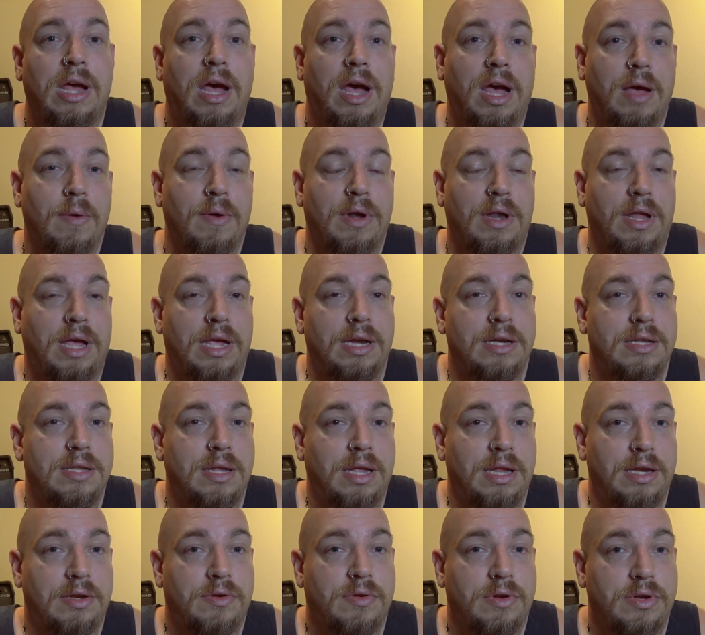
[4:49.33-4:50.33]
I would like
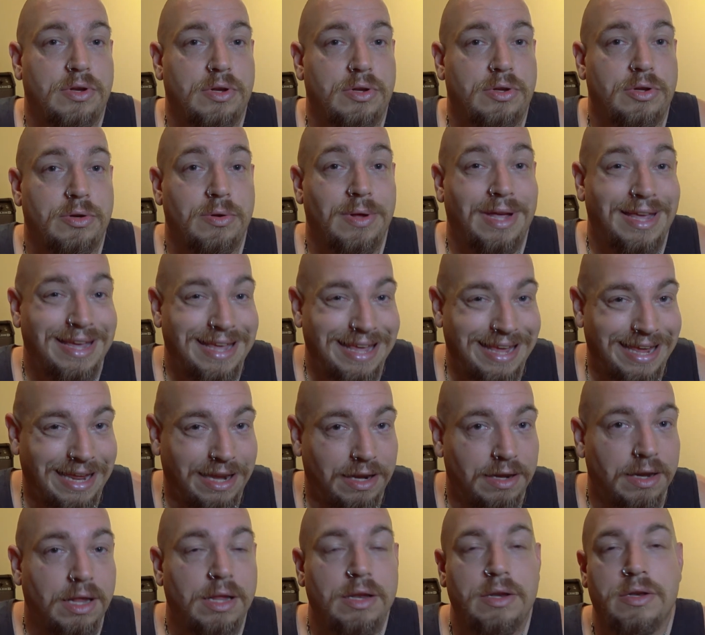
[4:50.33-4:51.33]
to introduce you
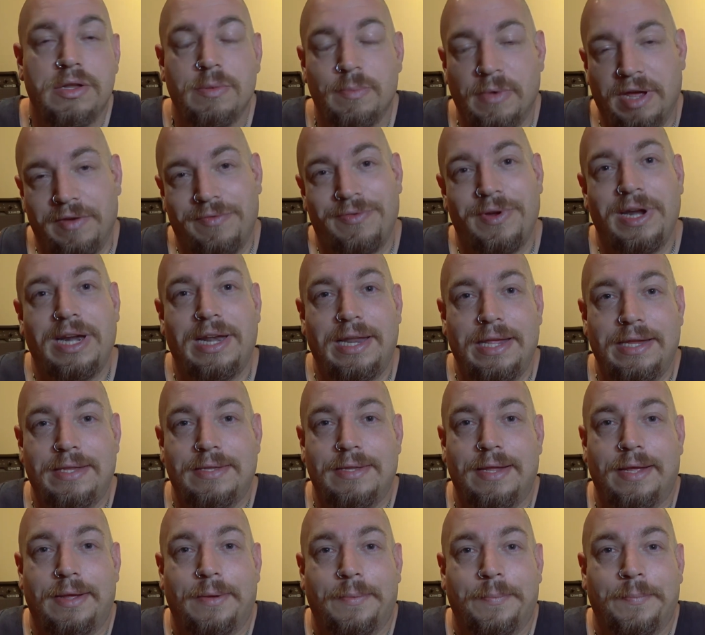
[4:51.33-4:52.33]
again to my friend
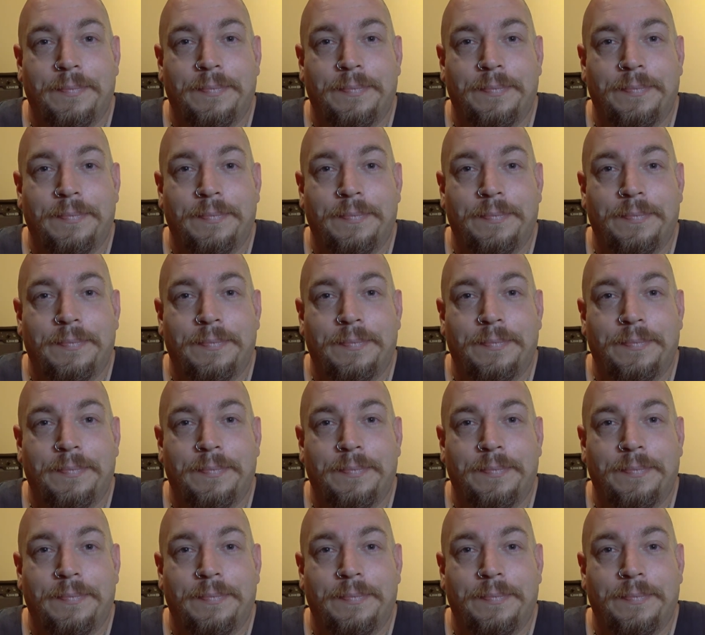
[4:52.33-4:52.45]
Lisa.